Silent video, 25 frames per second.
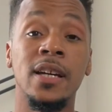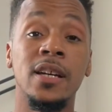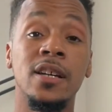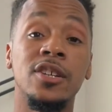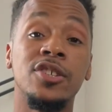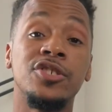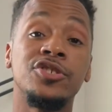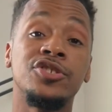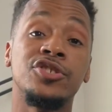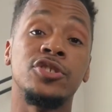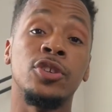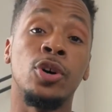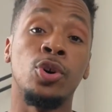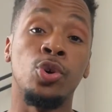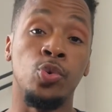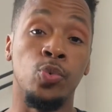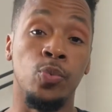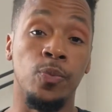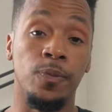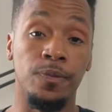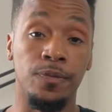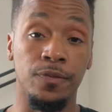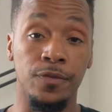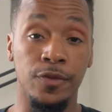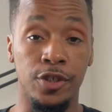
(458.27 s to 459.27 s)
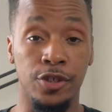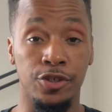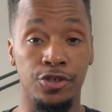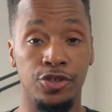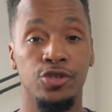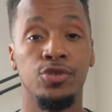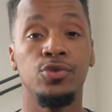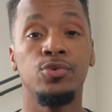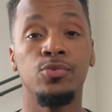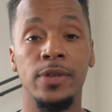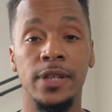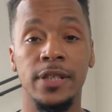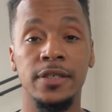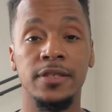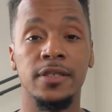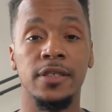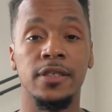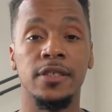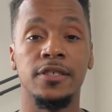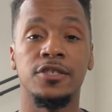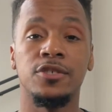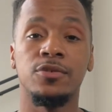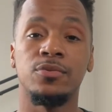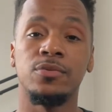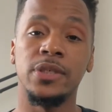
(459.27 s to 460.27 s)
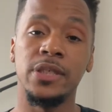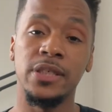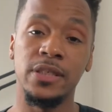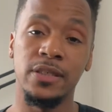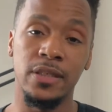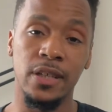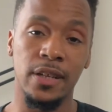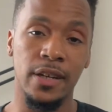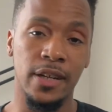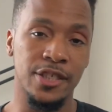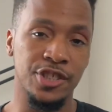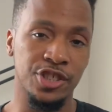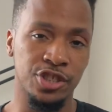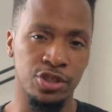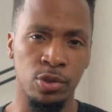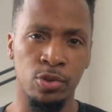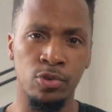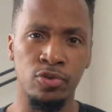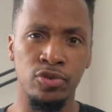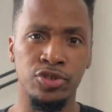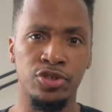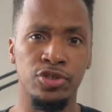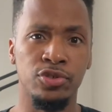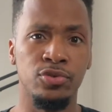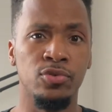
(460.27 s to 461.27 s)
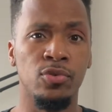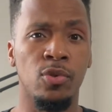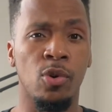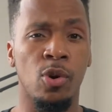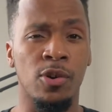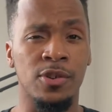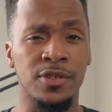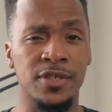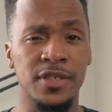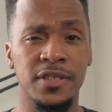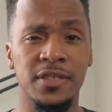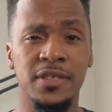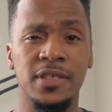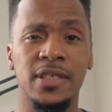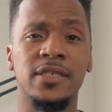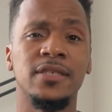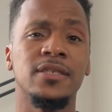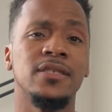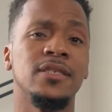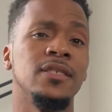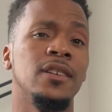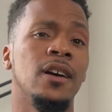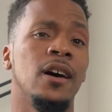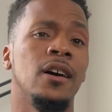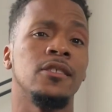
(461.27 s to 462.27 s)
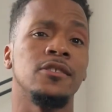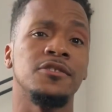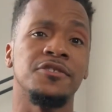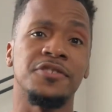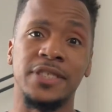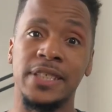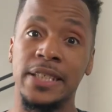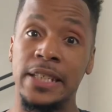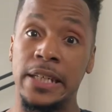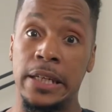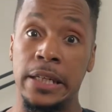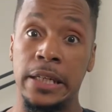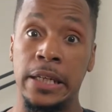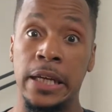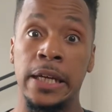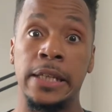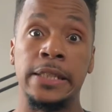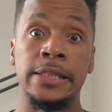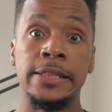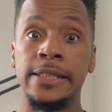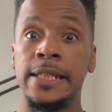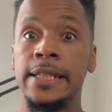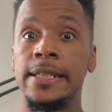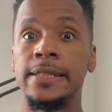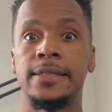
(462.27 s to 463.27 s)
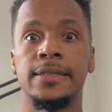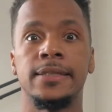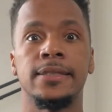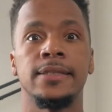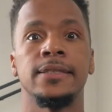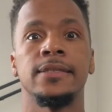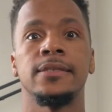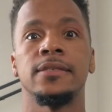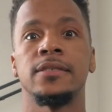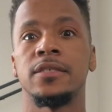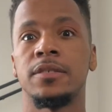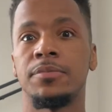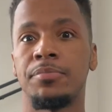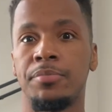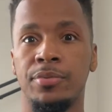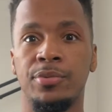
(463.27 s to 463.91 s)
So the 2 accessories that I showed you are $60.98